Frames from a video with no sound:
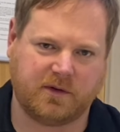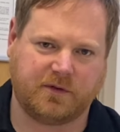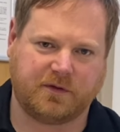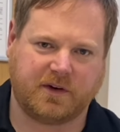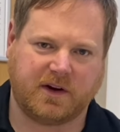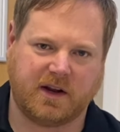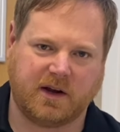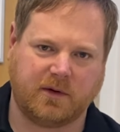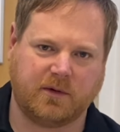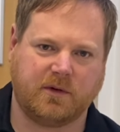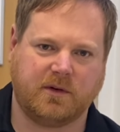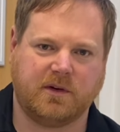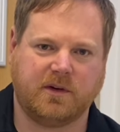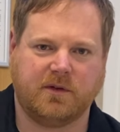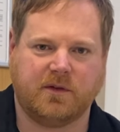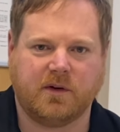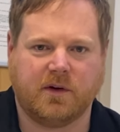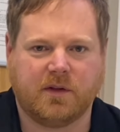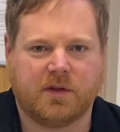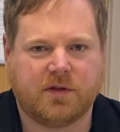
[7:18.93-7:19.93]
freeholder and
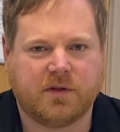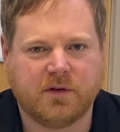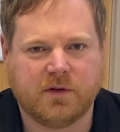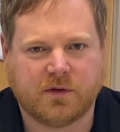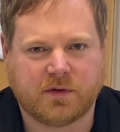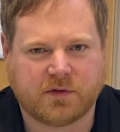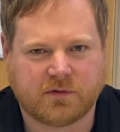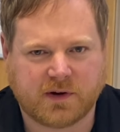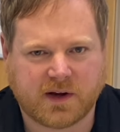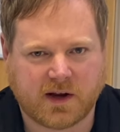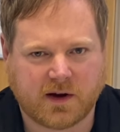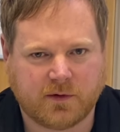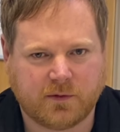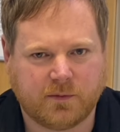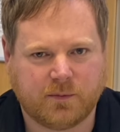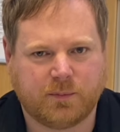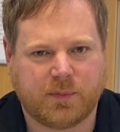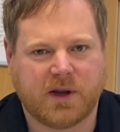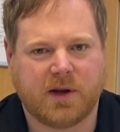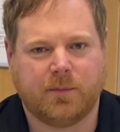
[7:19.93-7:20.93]
you've got your 3
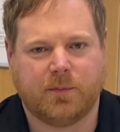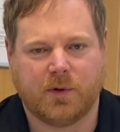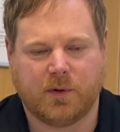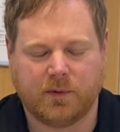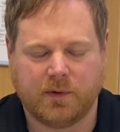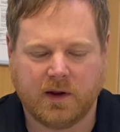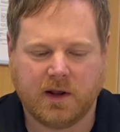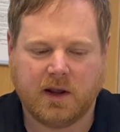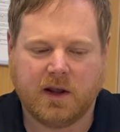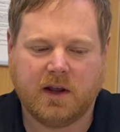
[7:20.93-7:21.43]
own people.